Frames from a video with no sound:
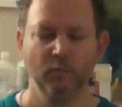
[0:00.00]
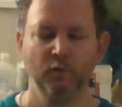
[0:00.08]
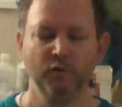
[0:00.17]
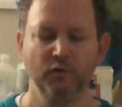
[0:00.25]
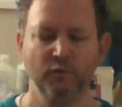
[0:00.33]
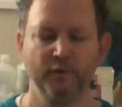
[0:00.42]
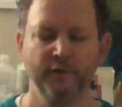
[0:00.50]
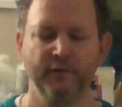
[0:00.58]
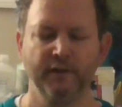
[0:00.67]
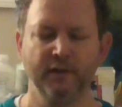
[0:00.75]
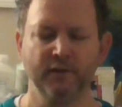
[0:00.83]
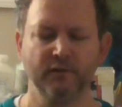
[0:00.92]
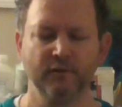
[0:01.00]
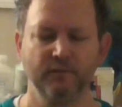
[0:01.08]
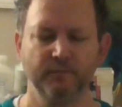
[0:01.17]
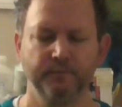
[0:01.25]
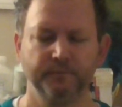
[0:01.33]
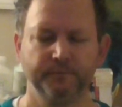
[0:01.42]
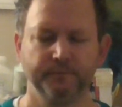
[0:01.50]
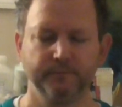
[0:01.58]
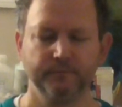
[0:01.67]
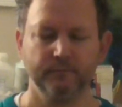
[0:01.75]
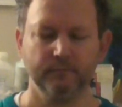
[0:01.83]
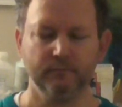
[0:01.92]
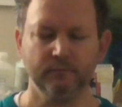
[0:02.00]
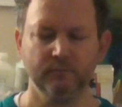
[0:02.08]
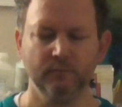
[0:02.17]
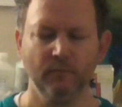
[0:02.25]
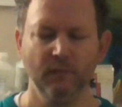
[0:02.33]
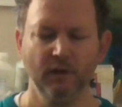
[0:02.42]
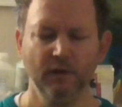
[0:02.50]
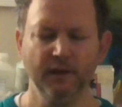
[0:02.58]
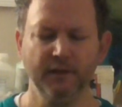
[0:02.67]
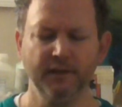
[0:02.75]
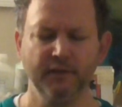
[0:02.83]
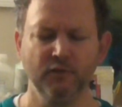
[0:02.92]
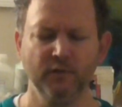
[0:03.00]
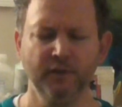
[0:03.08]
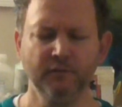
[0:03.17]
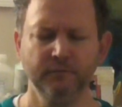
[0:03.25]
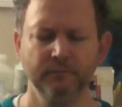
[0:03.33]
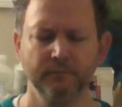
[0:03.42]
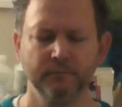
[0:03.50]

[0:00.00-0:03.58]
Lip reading: We'll do 3 rounds. Okay, next round.